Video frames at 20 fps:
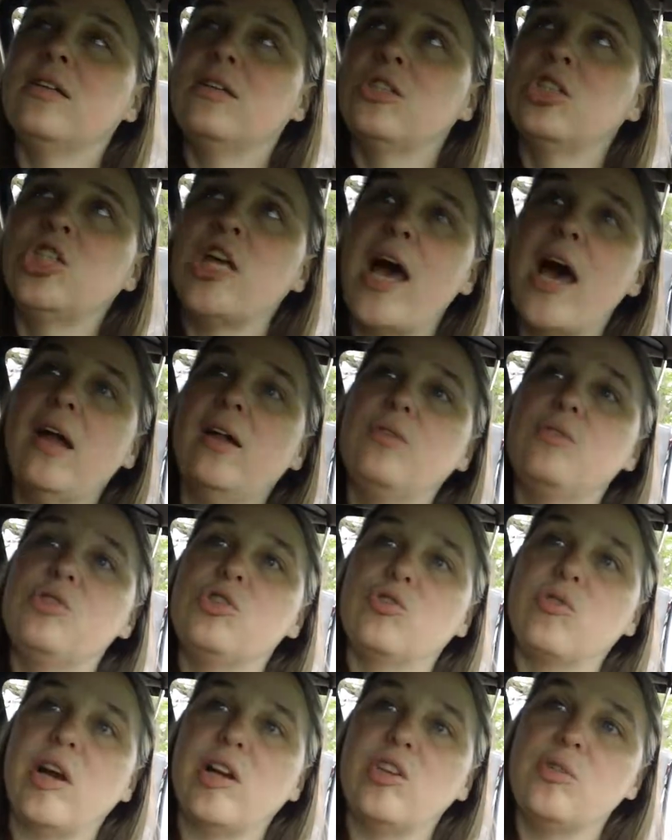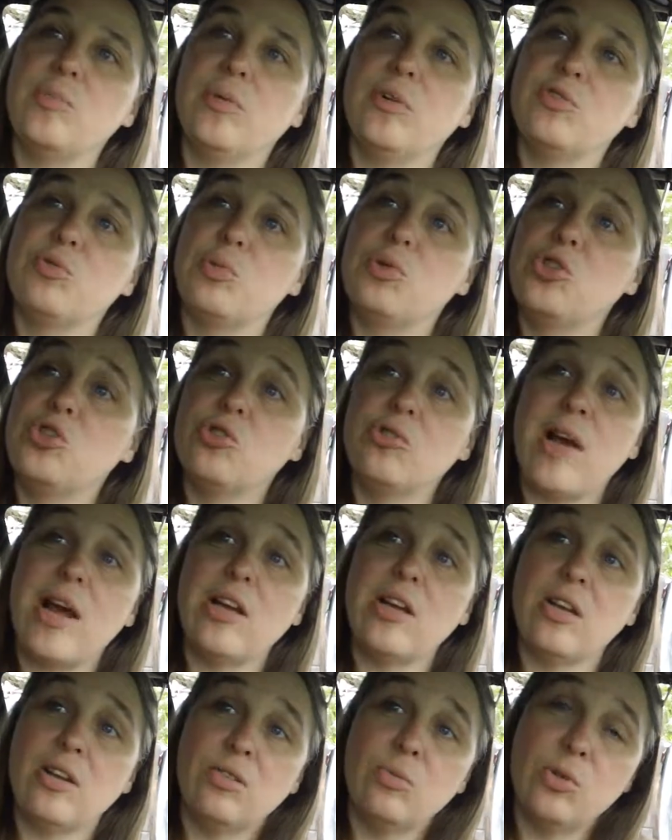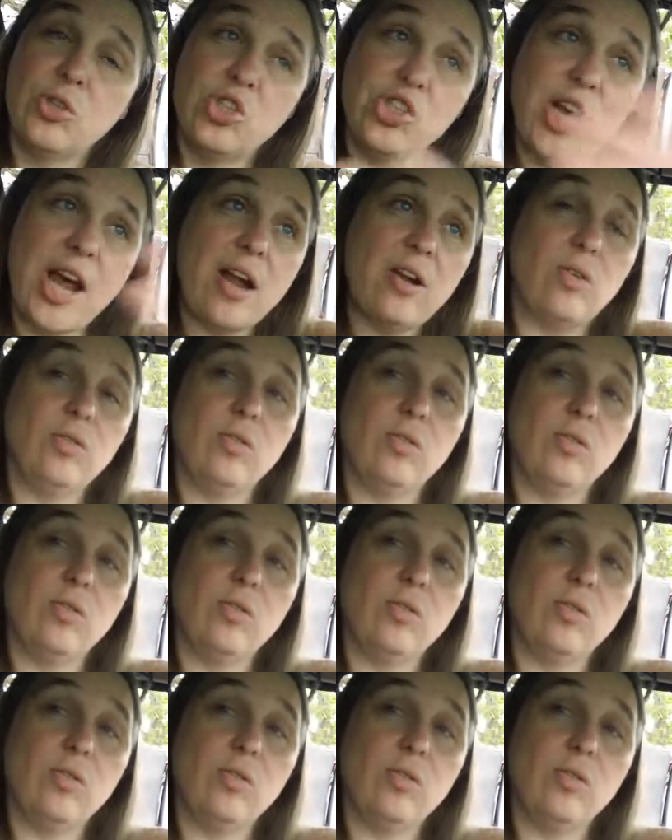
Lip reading: Shadow scratch and post, which Shadow